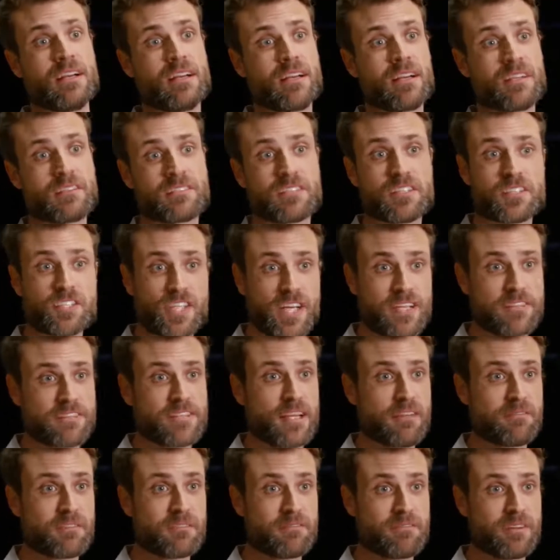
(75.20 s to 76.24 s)
is the
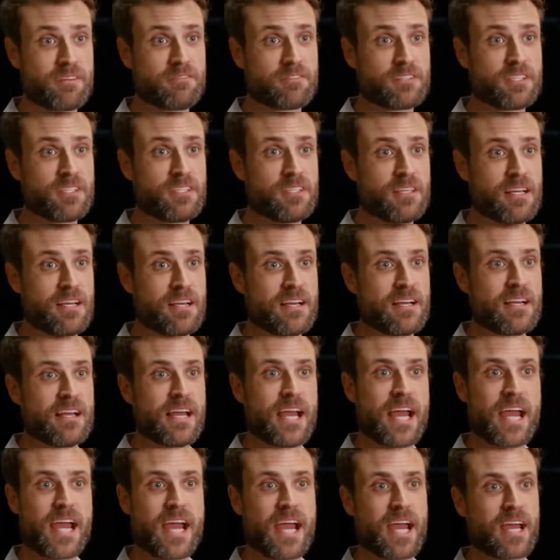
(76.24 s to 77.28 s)
J750,
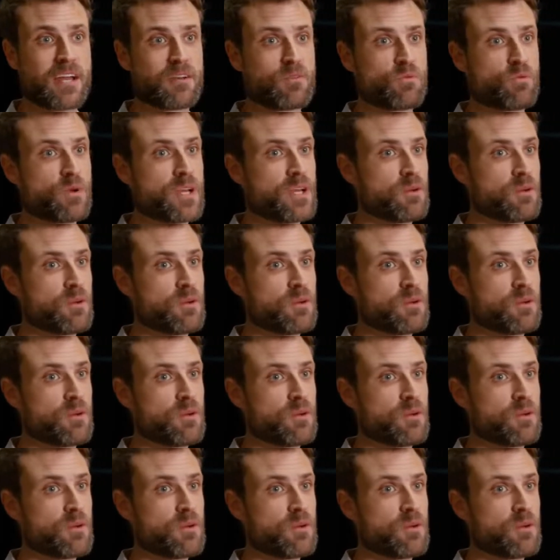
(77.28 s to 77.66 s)
and